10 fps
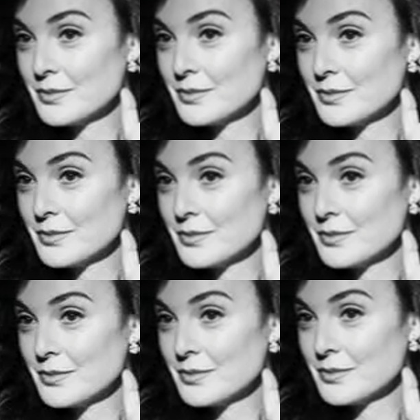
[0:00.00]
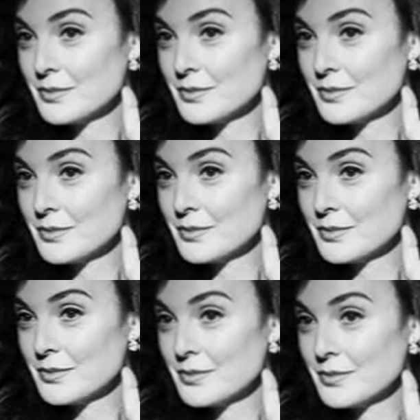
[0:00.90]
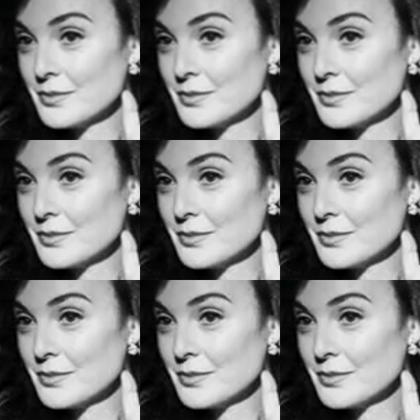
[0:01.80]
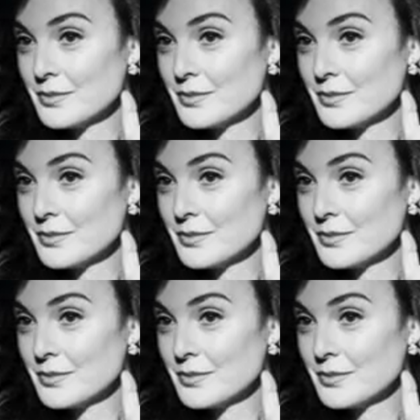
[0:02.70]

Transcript: [no speech]